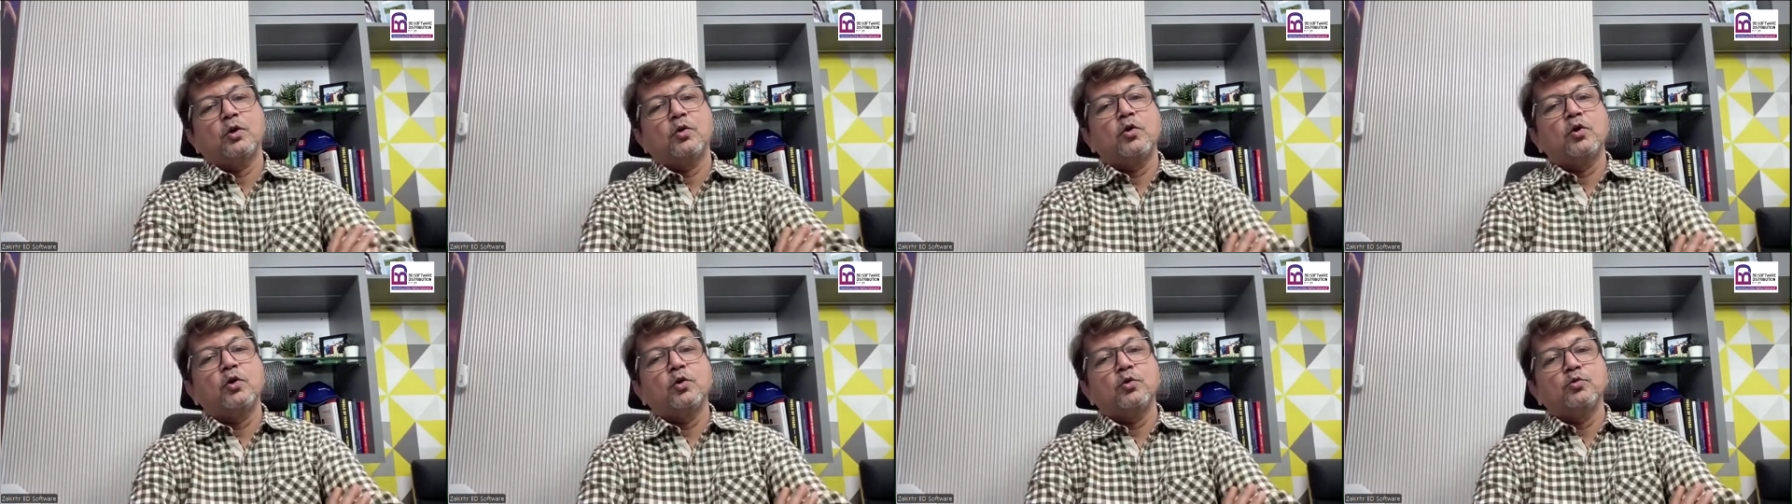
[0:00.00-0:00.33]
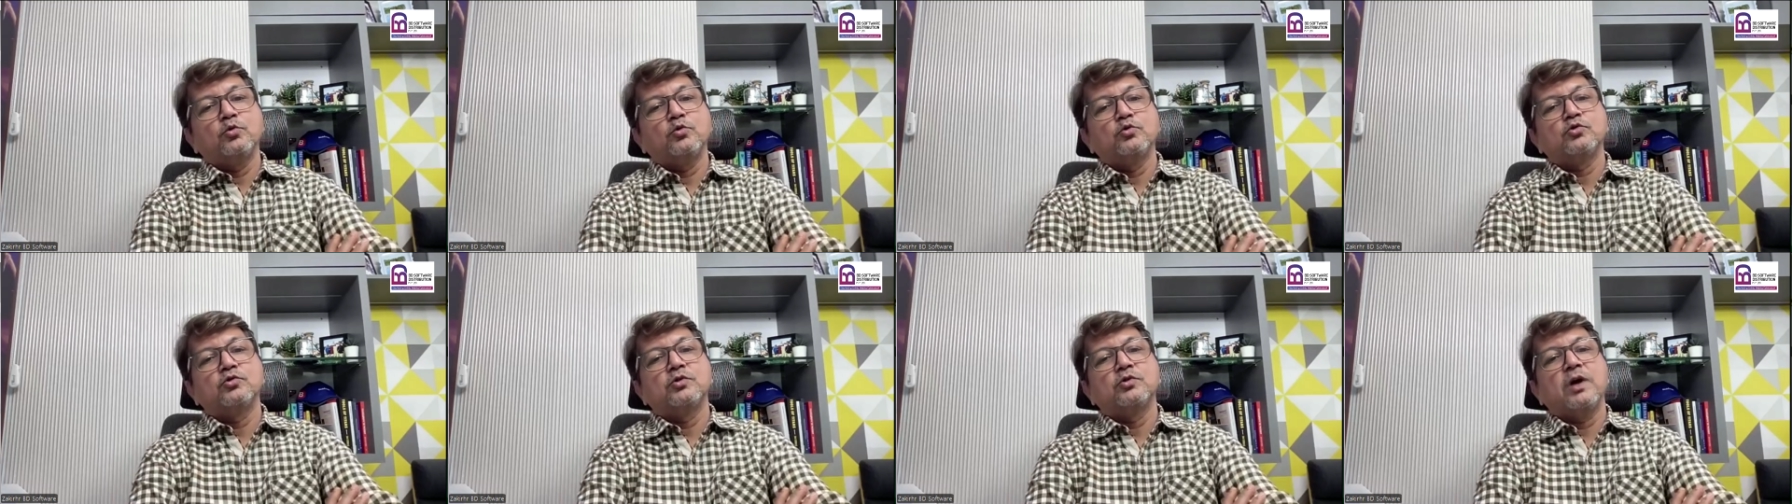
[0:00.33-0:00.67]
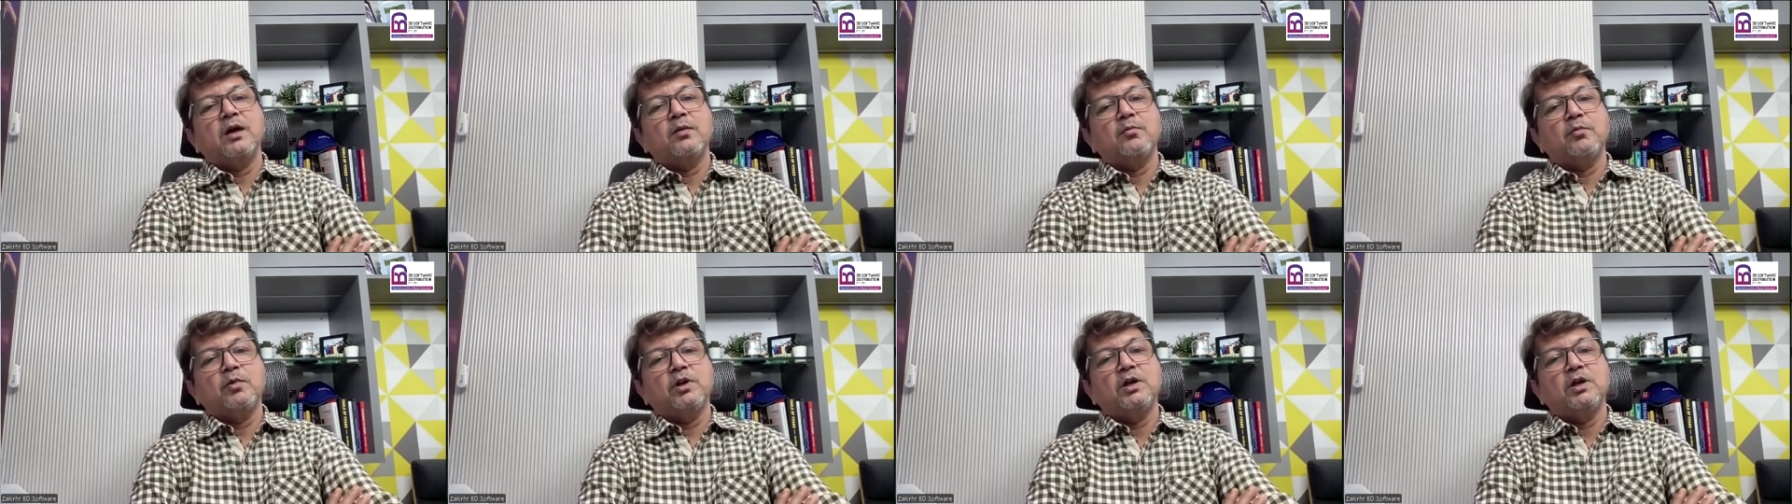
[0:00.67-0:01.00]
going to use the
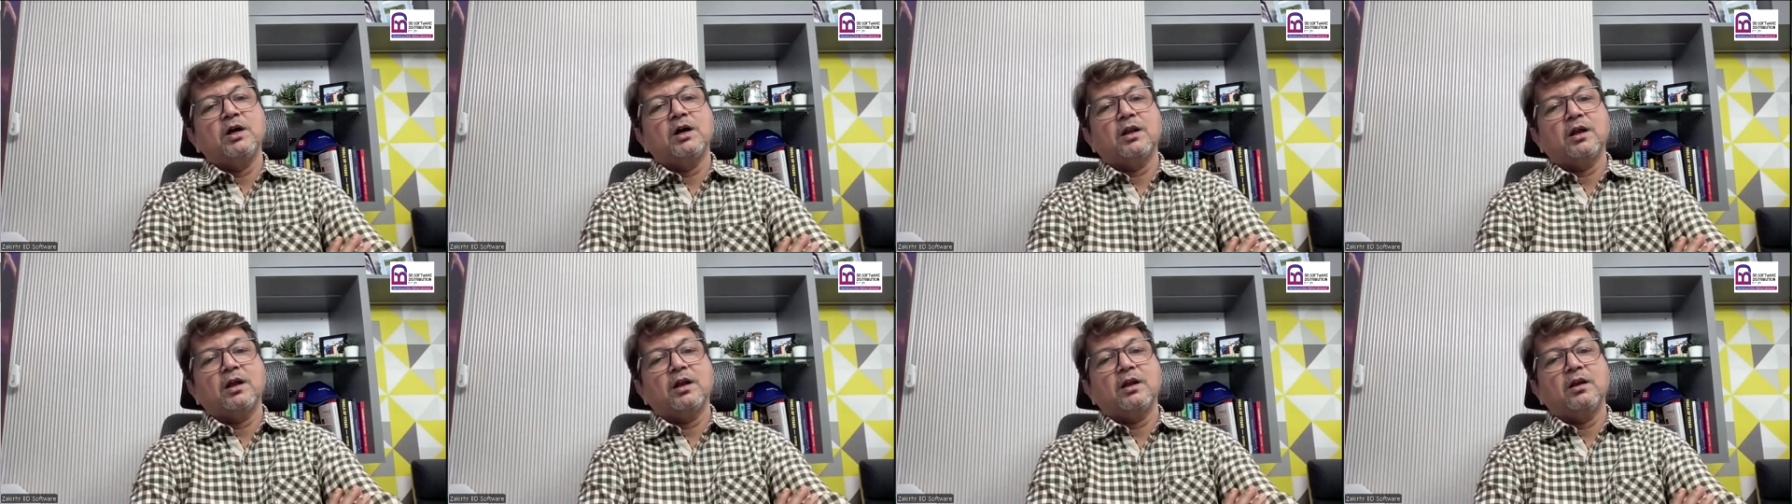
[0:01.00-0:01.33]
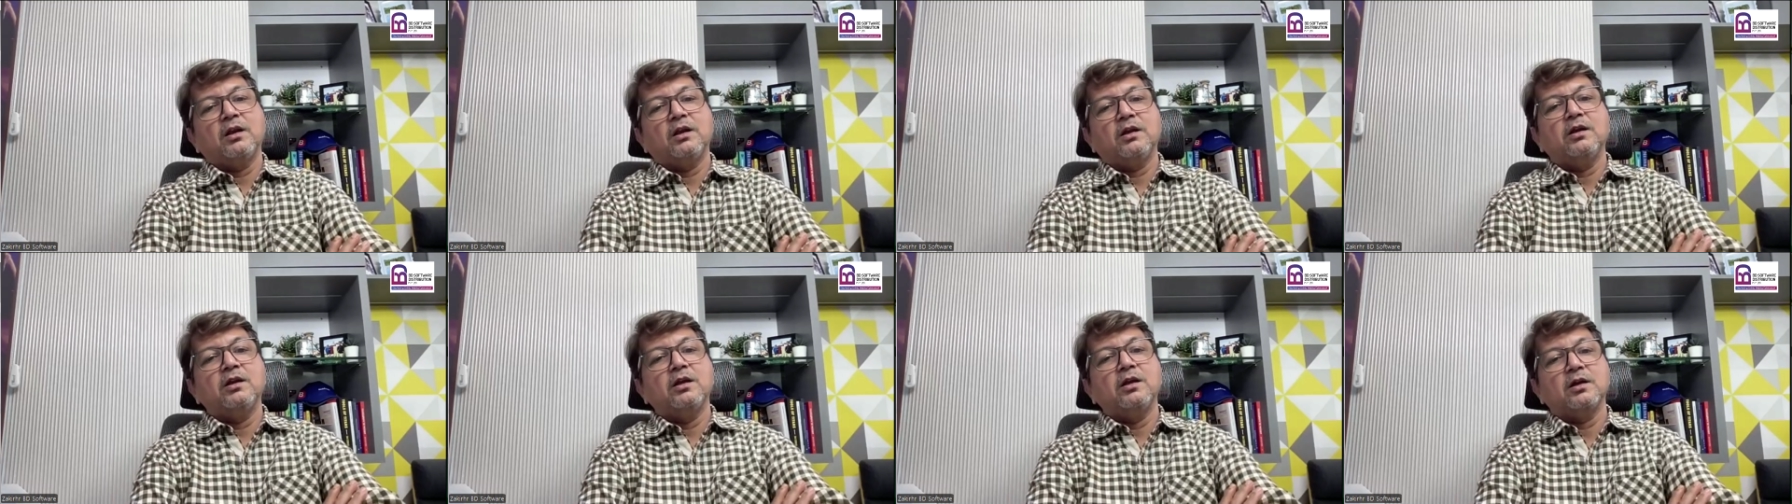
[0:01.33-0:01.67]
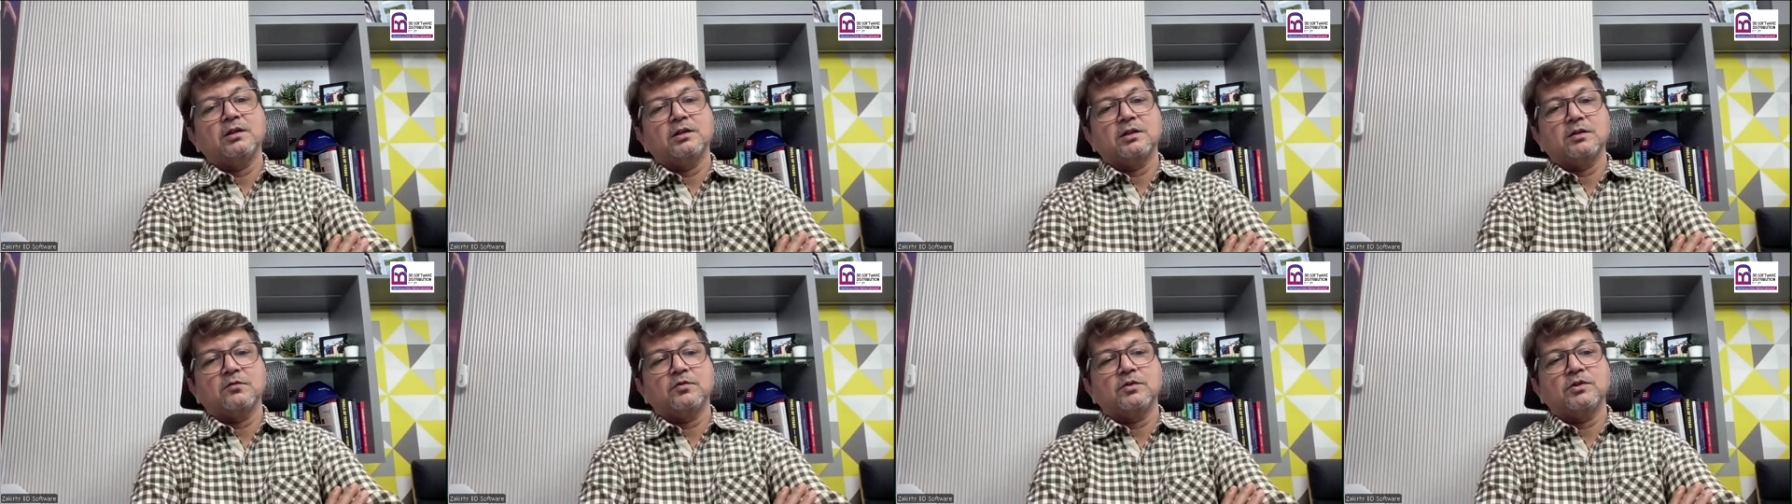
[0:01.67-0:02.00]
MDR and EDR
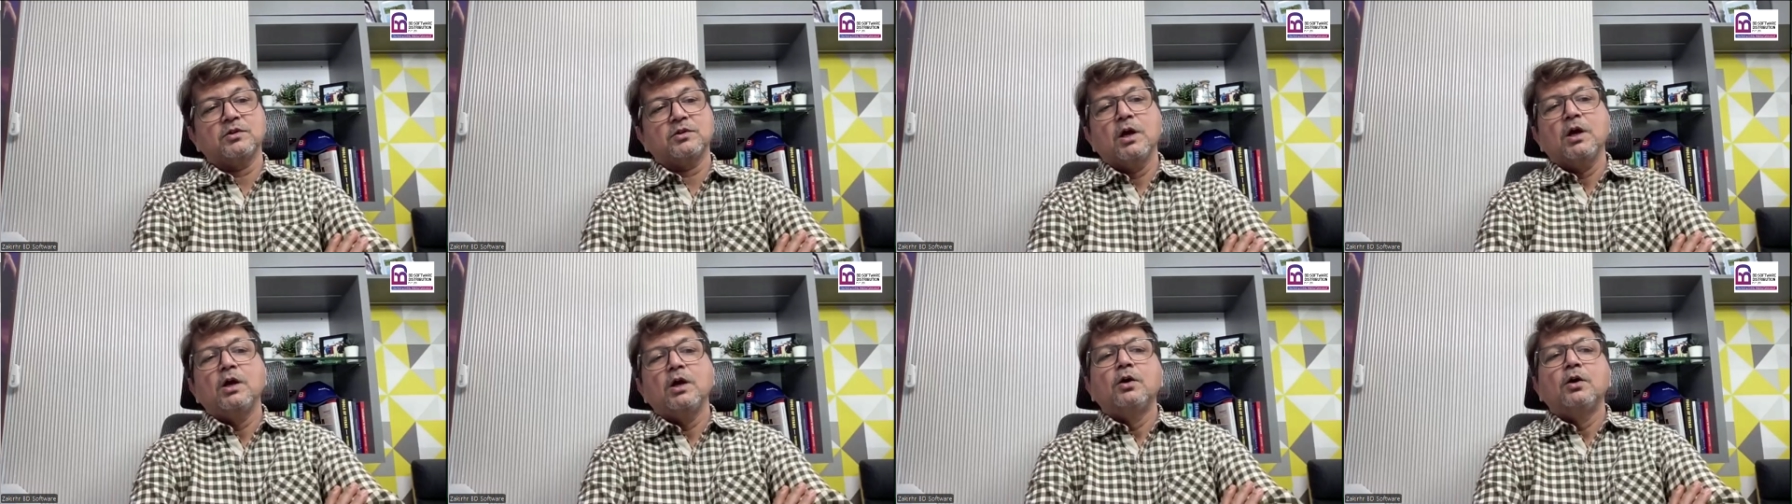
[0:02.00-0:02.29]
service.